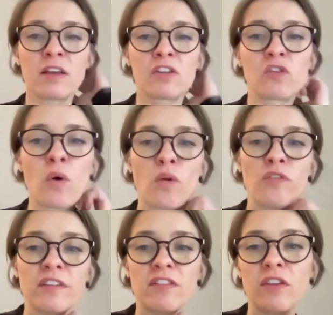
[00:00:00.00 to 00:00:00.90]
So over
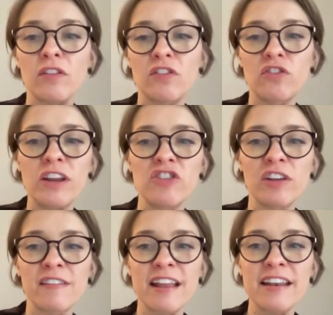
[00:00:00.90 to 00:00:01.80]
this strange
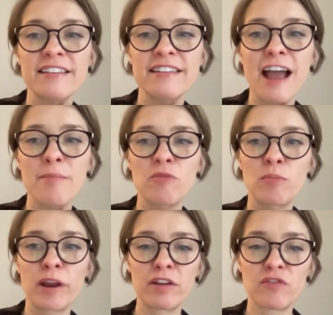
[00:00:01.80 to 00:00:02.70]
extended time of
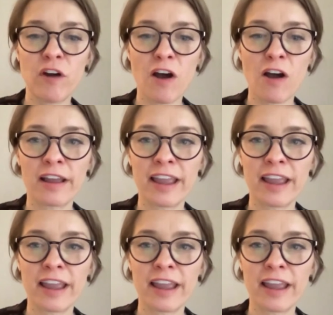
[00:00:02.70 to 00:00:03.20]
brain fog